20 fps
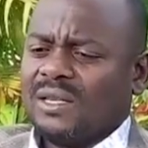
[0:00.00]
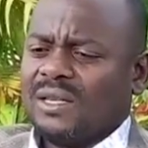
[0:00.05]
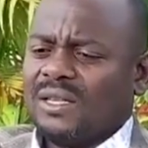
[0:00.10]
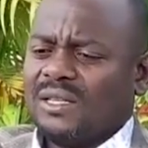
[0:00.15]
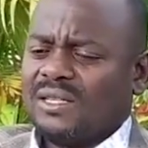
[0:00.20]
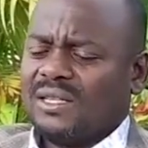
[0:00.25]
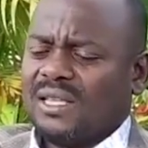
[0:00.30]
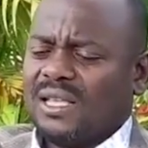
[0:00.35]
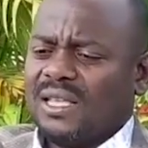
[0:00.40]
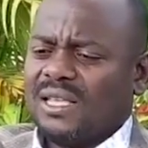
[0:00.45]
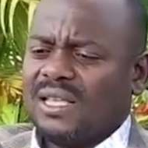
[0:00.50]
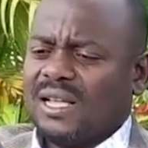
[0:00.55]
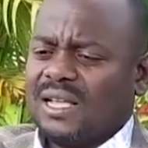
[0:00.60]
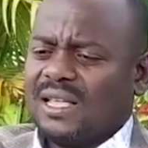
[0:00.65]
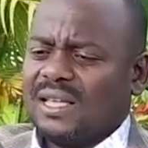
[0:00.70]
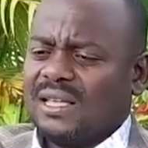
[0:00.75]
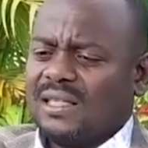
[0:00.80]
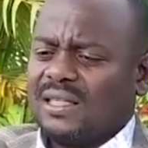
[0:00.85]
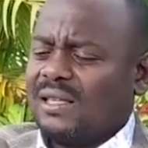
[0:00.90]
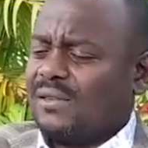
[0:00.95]

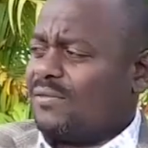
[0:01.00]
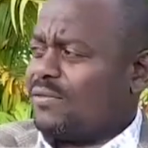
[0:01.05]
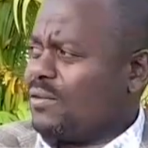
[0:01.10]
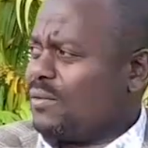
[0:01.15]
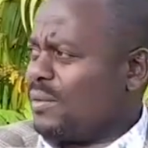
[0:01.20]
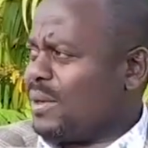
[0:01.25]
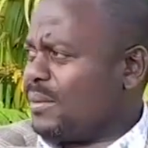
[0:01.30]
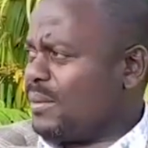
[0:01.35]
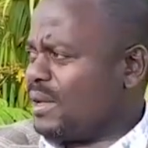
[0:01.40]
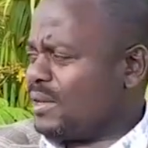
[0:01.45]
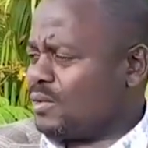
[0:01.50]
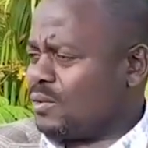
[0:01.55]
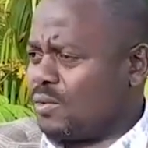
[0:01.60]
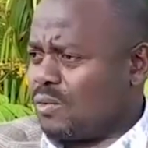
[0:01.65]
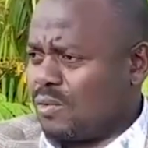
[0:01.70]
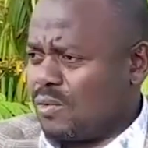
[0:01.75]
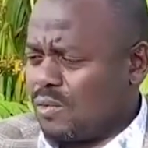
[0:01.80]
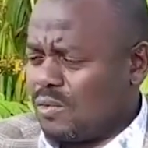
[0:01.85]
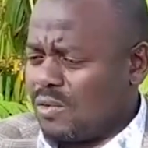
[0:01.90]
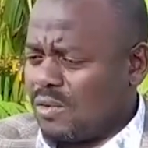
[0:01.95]
Incidentally, the few members who,
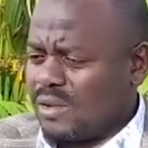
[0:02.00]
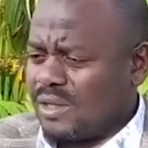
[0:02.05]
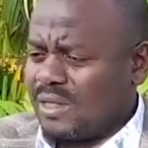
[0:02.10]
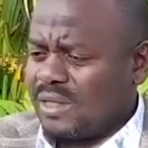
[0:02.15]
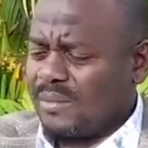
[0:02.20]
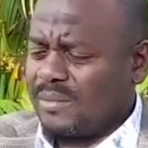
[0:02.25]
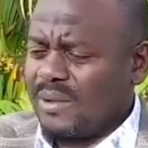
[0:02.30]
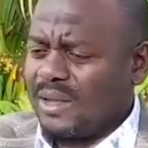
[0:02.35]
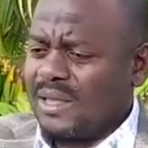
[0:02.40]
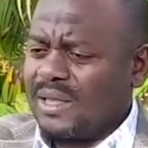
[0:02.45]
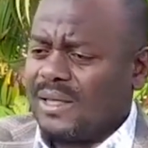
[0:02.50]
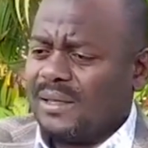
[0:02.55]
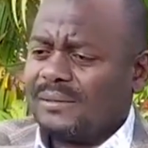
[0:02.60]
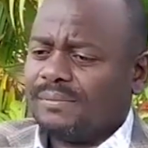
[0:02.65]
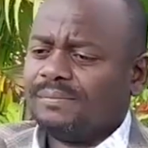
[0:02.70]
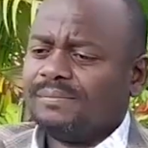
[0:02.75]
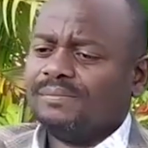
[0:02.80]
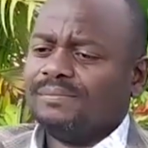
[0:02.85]
who got the money